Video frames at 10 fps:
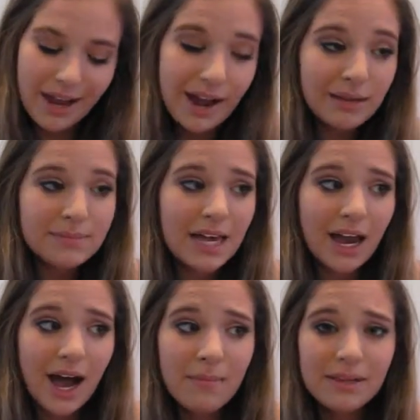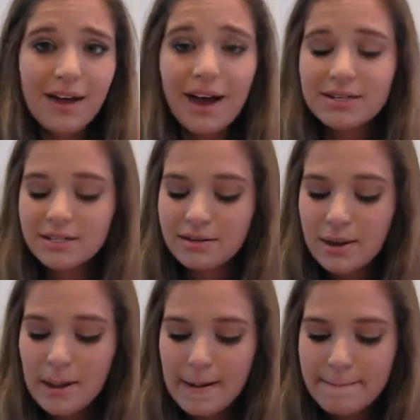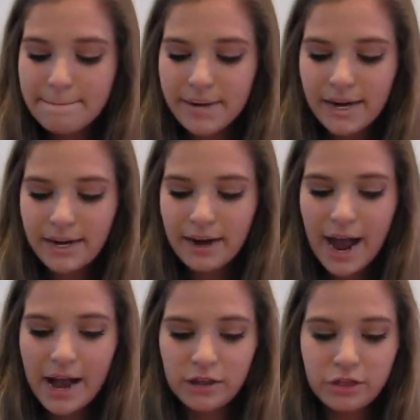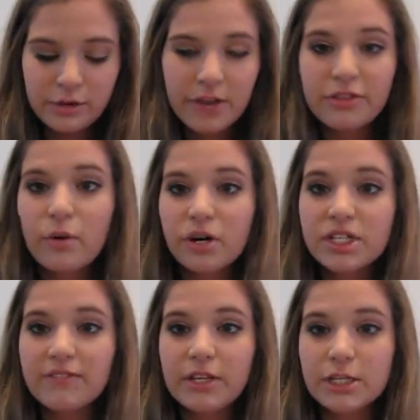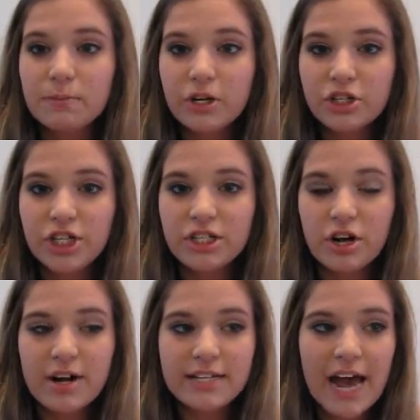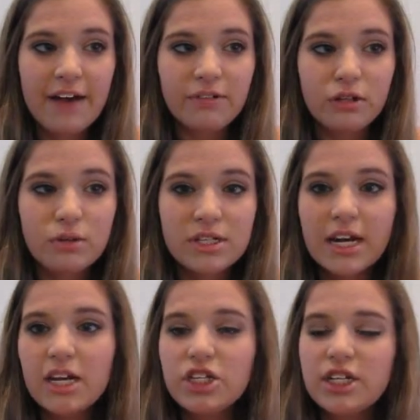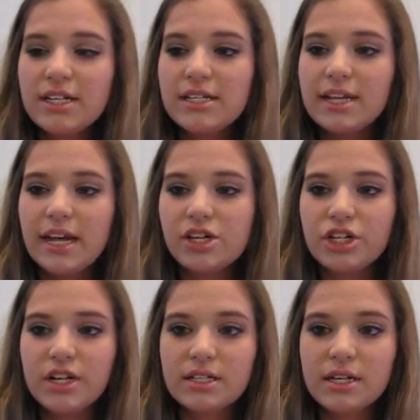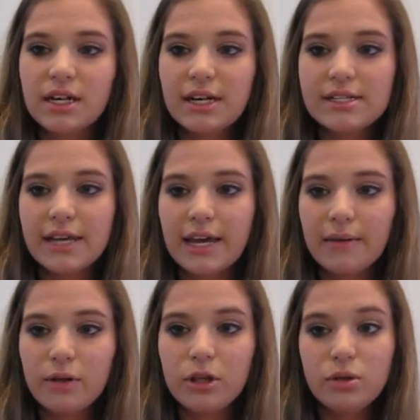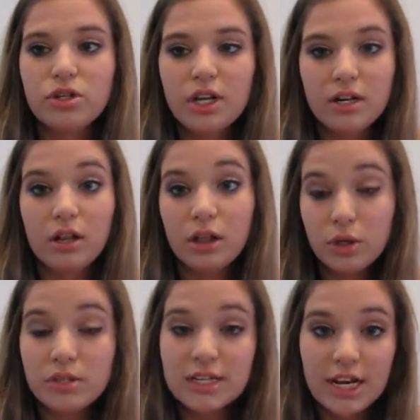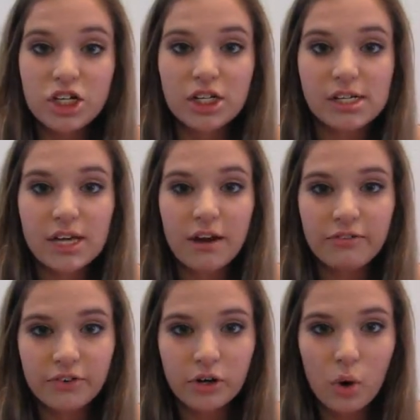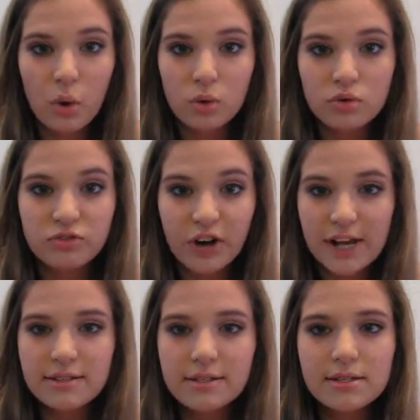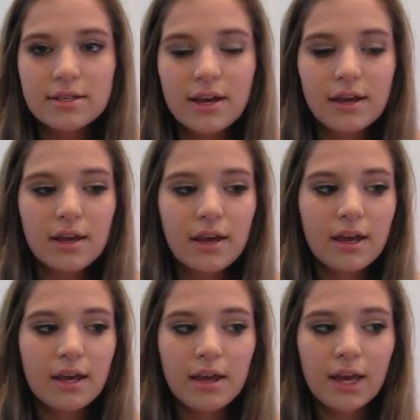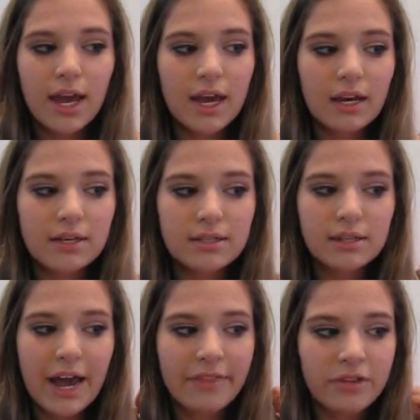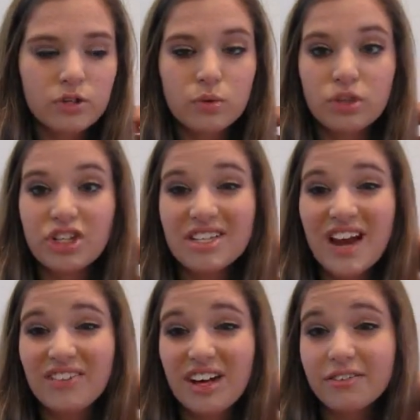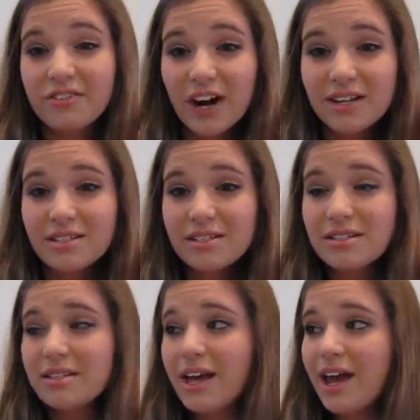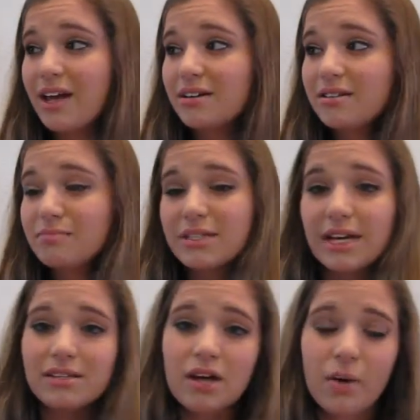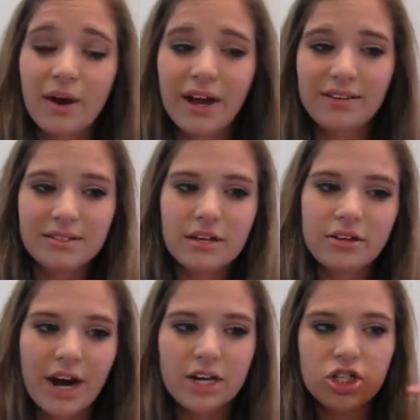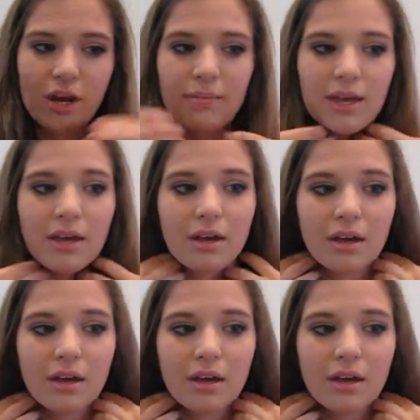am saying a lot, but throughout the course of this book, she's starting to have hallucinations, and it's hallucinations of her old friends. And at this school, she doesn't have a lot of friends, and besides Noah and this other guy, Jamie.